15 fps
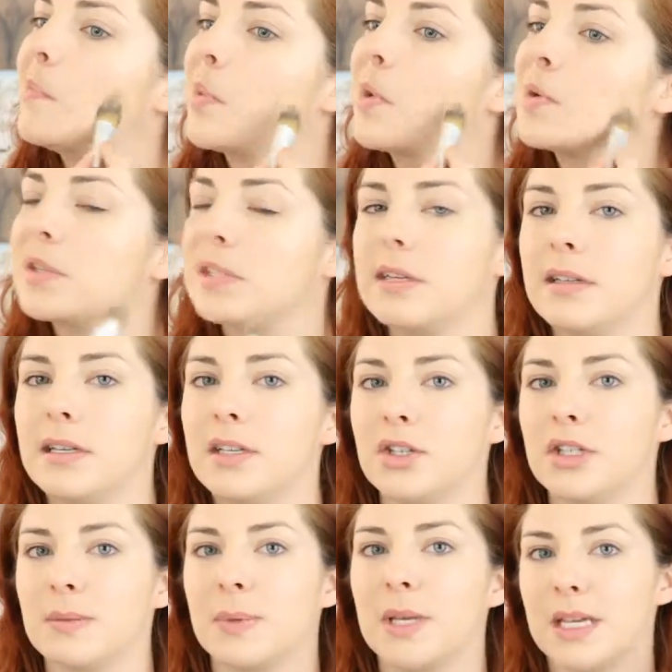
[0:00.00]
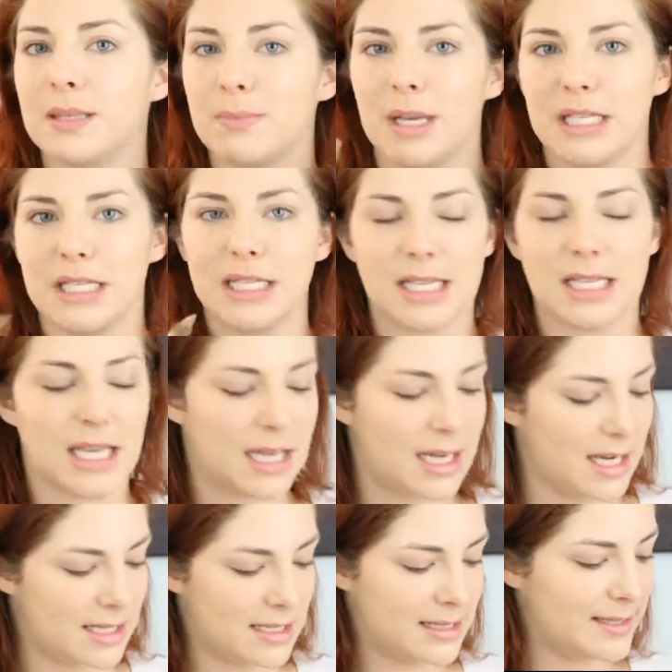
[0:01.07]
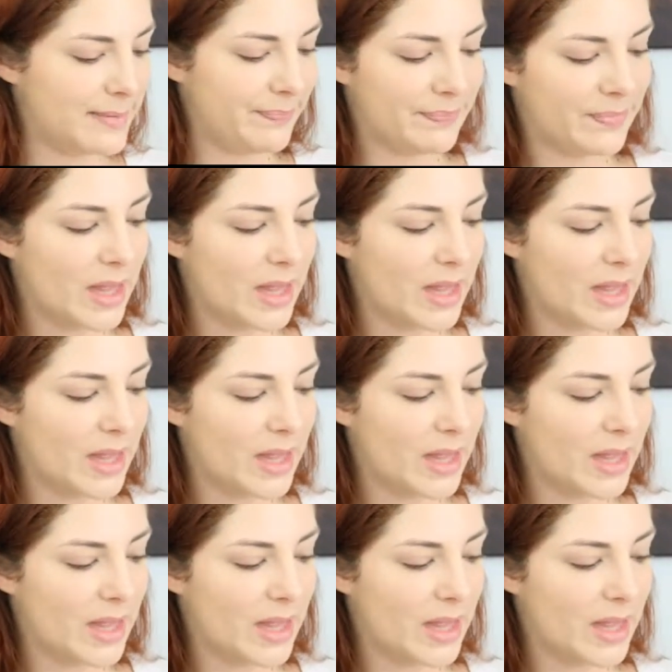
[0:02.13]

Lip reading: personally, just because my skin is